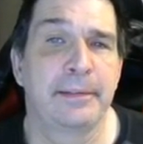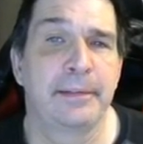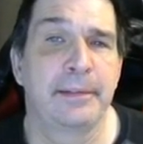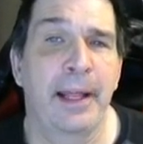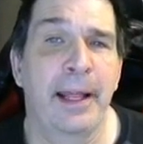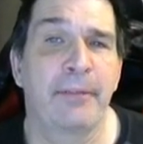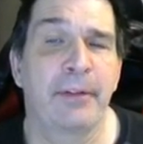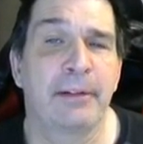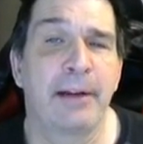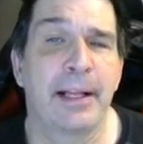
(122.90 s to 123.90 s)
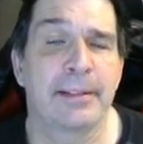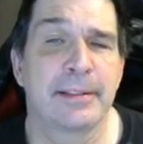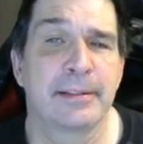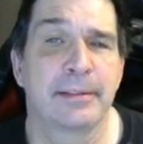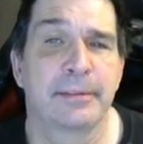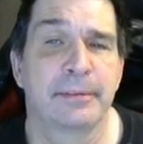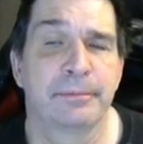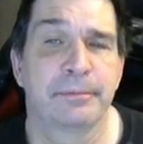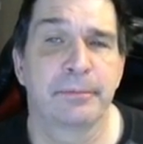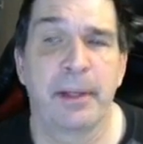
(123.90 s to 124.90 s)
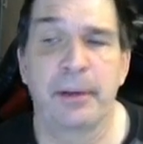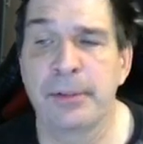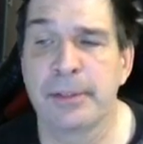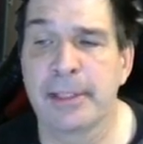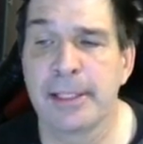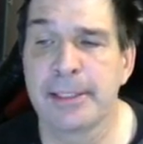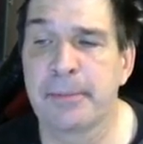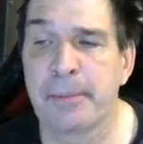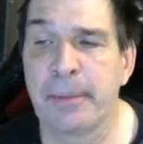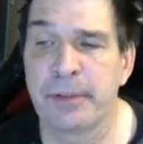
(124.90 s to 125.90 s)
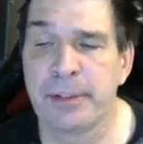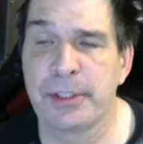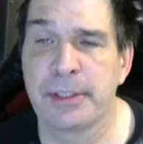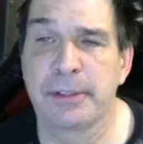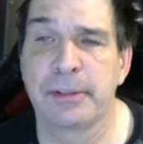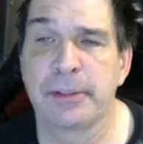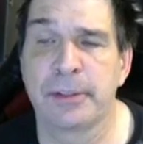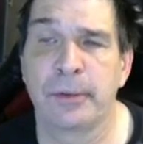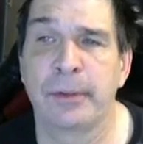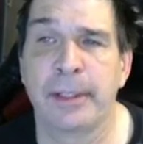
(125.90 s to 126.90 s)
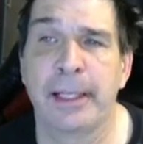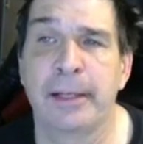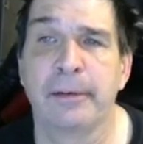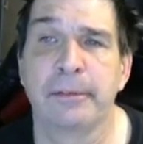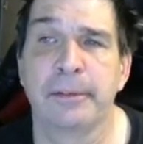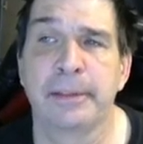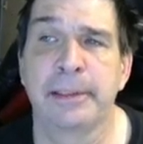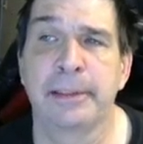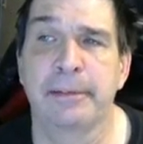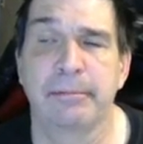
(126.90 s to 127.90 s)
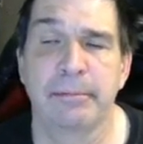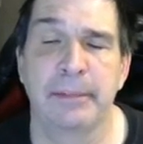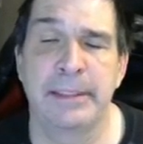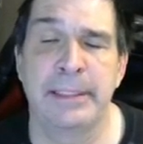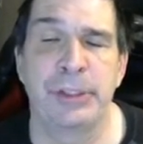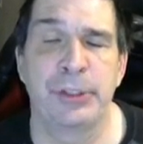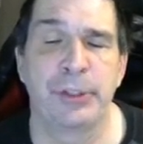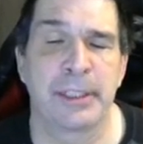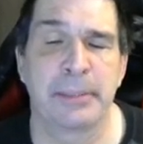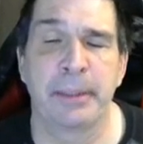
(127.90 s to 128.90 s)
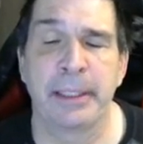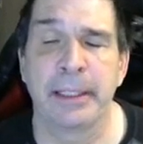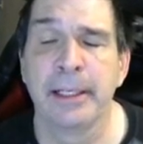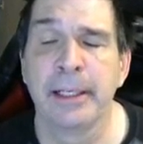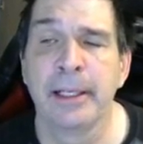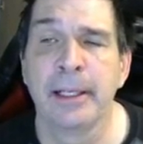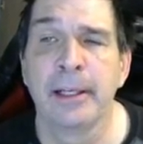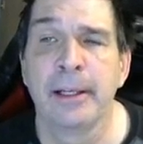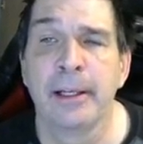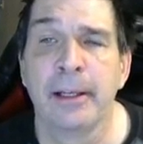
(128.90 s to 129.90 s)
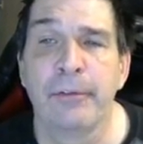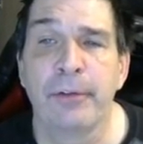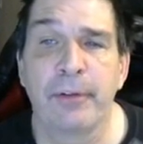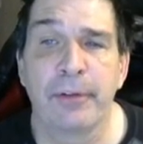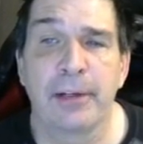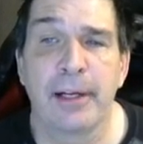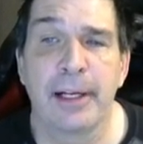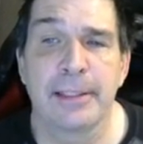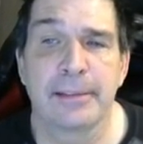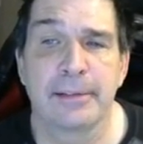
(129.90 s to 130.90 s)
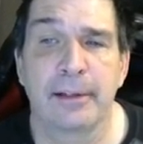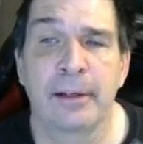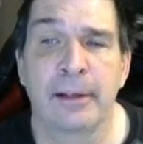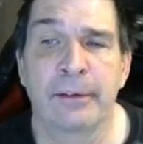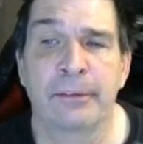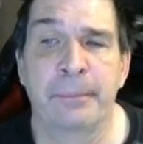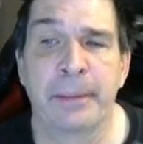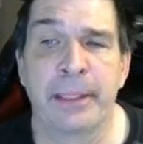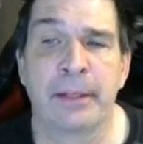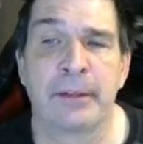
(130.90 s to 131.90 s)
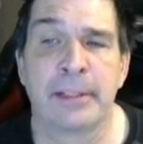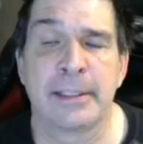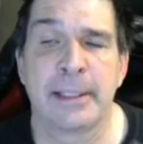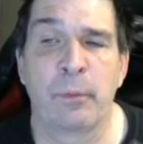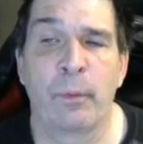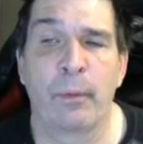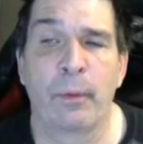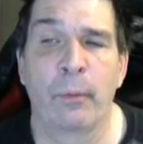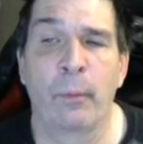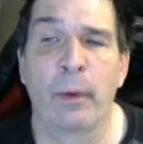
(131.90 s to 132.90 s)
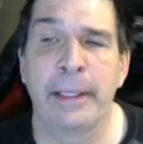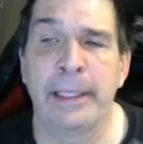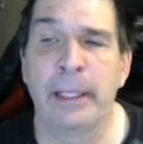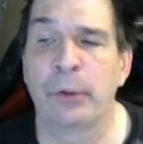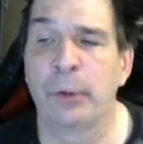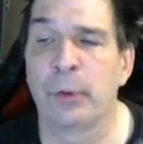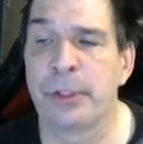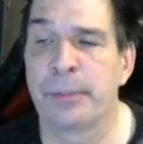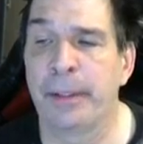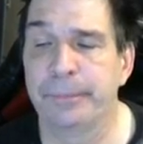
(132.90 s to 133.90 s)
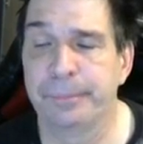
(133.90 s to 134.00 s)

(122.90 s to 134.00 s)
have a class, I'm going to use the concept of belts just so that it's easier to explain. If you have a class of beginners, let's say white, yellow, and orange belt,